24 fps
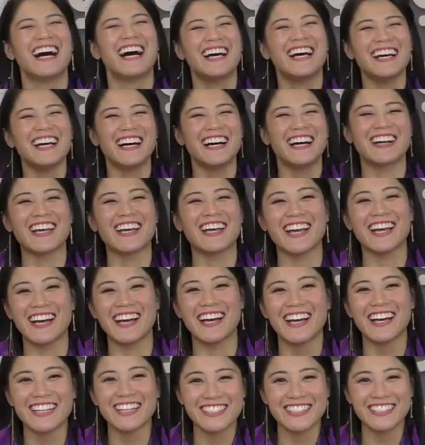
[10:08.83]
Okay,
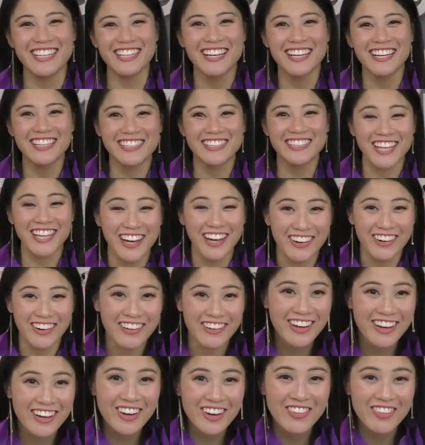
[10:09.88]
guys. So,
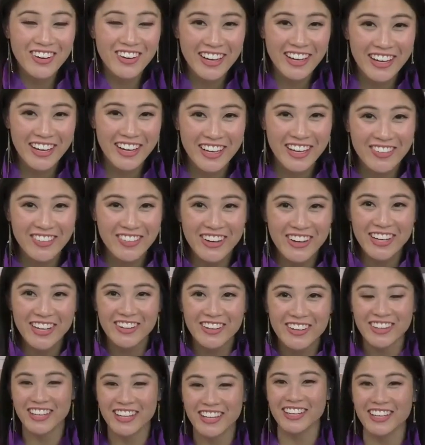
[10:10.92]
what what do you
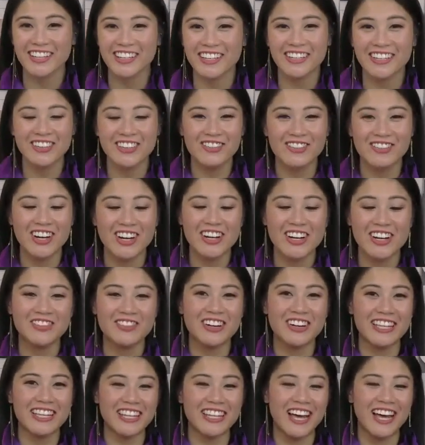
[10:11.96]
think? From
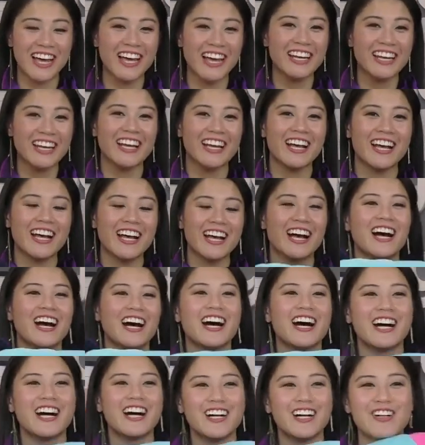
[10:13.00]
like that,
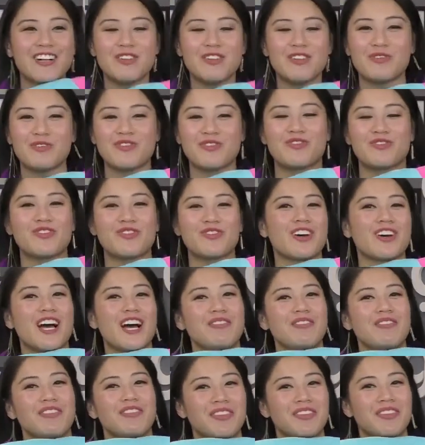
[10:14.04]
um, I
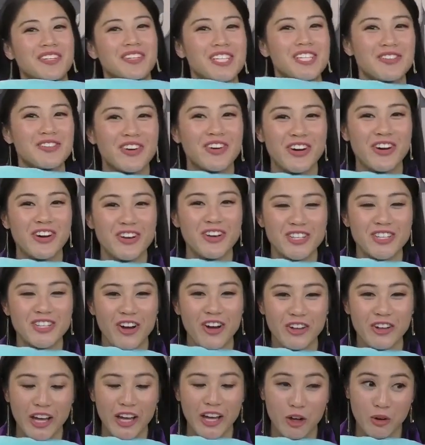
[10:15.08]
mean, from the teaser photo you saw,
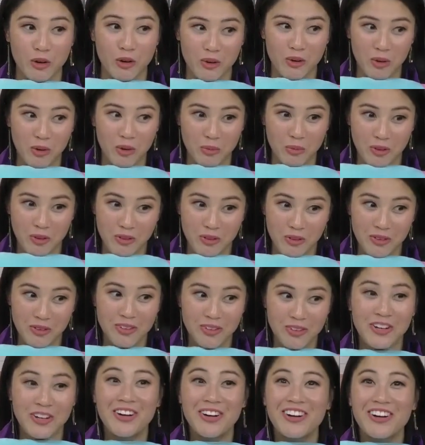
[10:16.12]
you're like, omo.
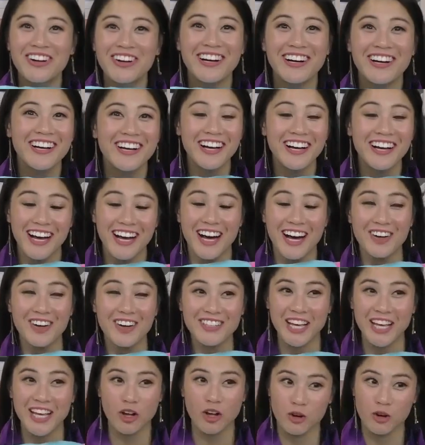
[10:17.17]
I was
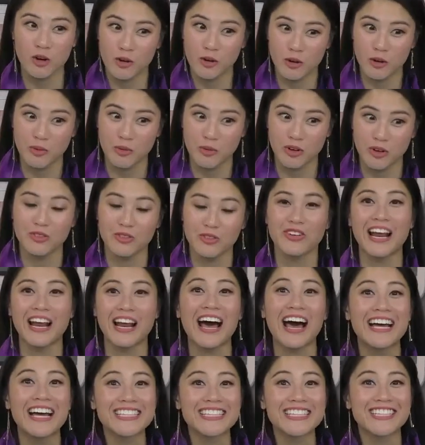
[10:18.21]
like, omo. When
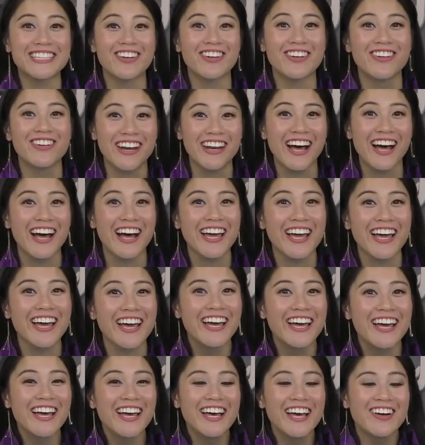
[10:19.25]
I when I
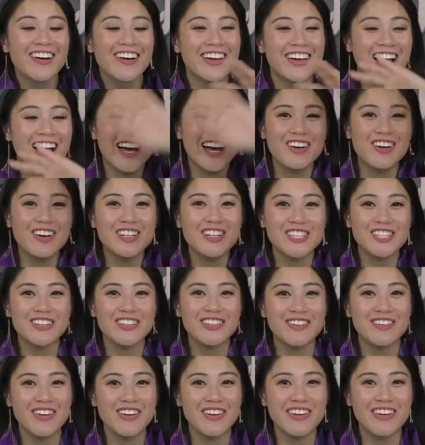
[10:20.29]
when I was
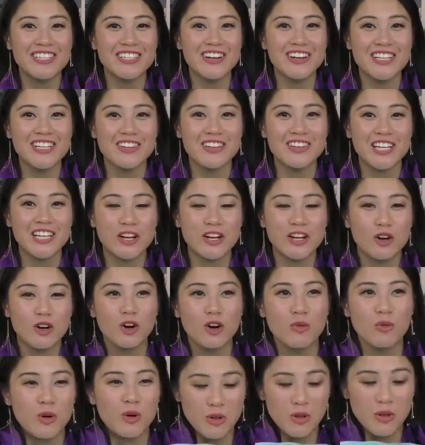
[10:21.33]
doing my research, I was like,
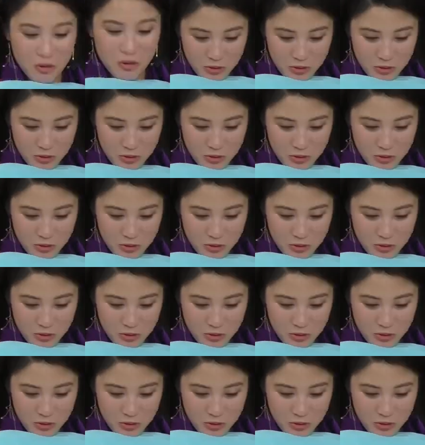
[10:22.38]
omo.